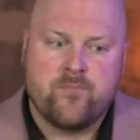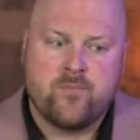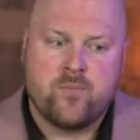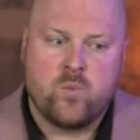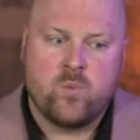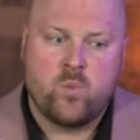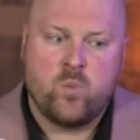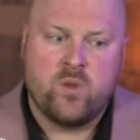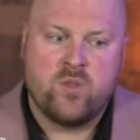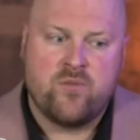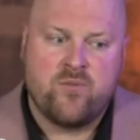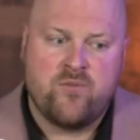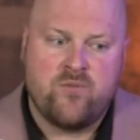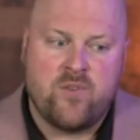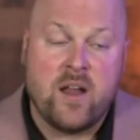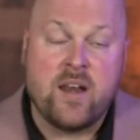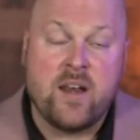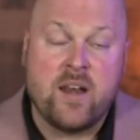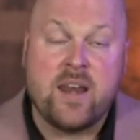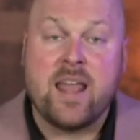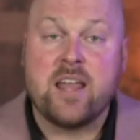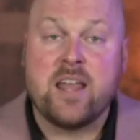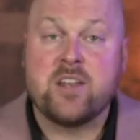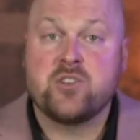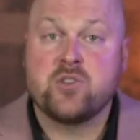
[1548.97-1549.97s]
with
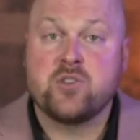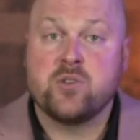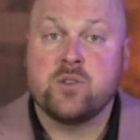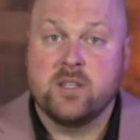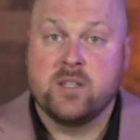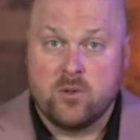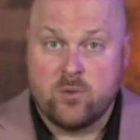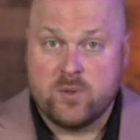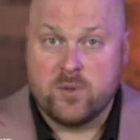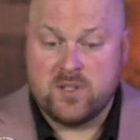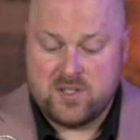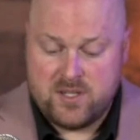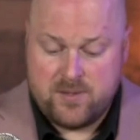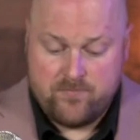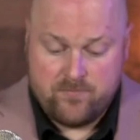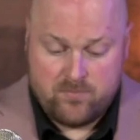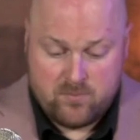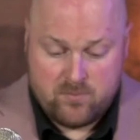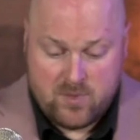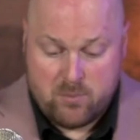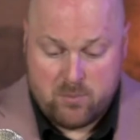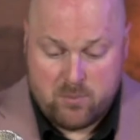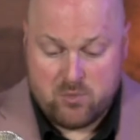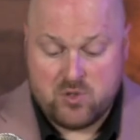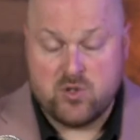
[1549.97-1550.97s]
financial literacy,
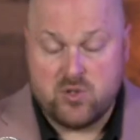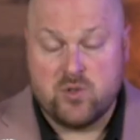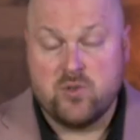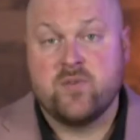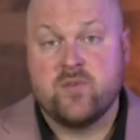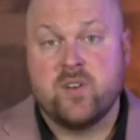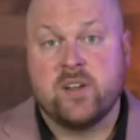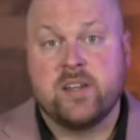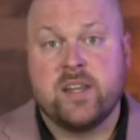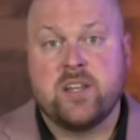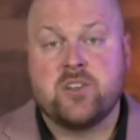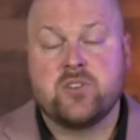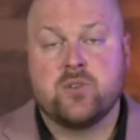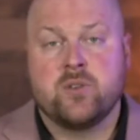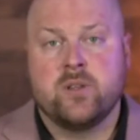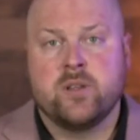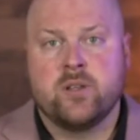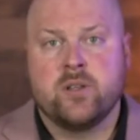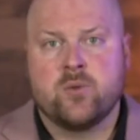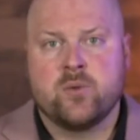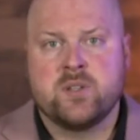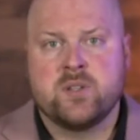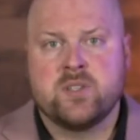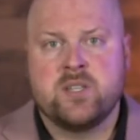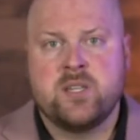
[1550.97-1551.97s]
number 2, financial
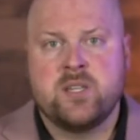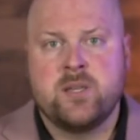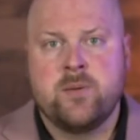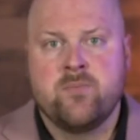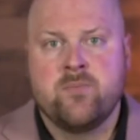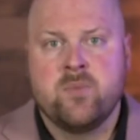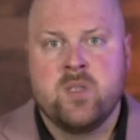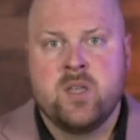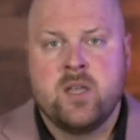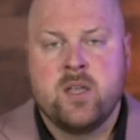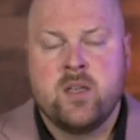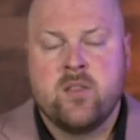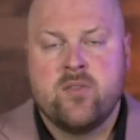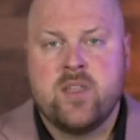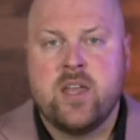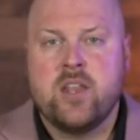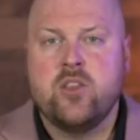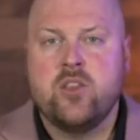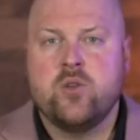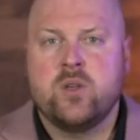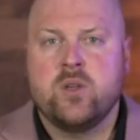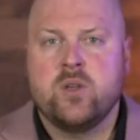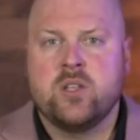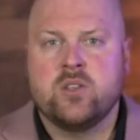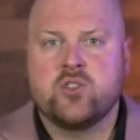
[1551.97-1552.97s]
literacy, then
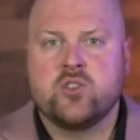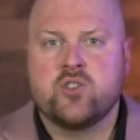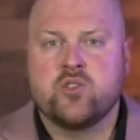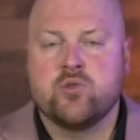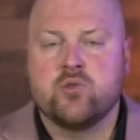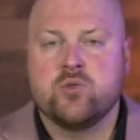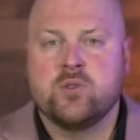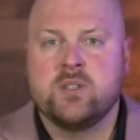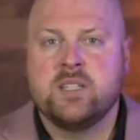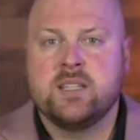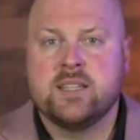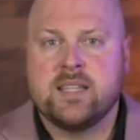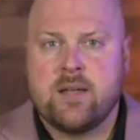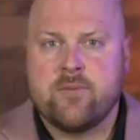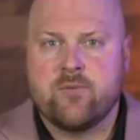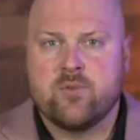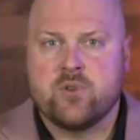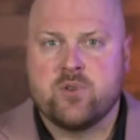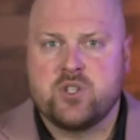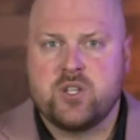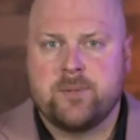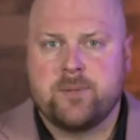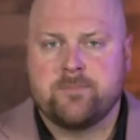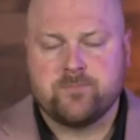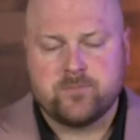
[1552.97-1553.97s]
you can truly
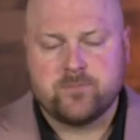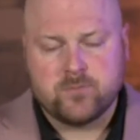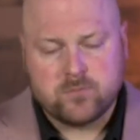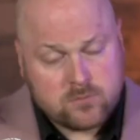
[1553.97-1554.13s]
leverage it.